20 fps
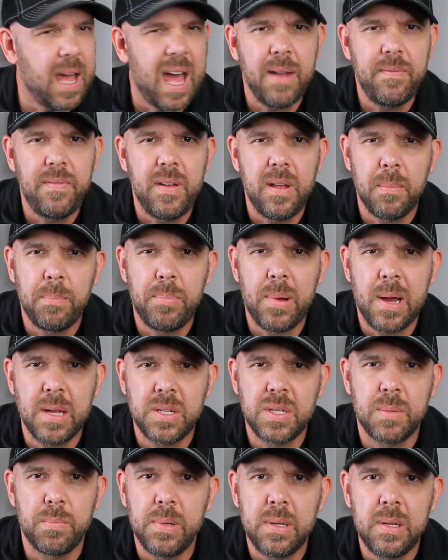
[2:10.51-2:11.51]
advent and
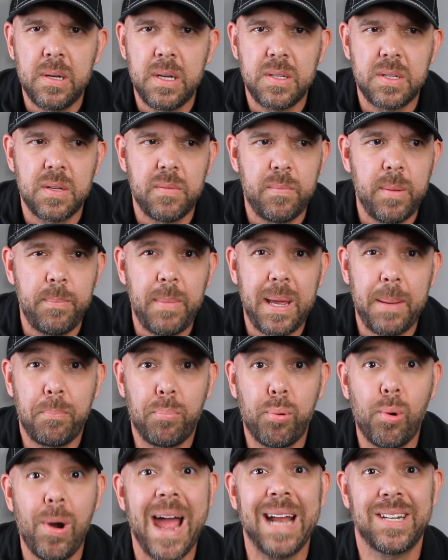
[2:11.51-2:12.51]
possibilities that have been
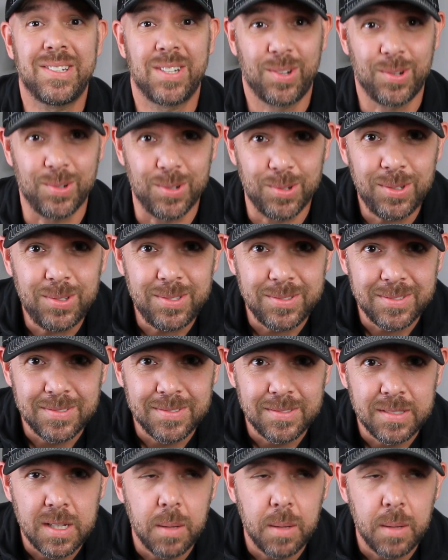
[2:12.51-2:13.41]
made practical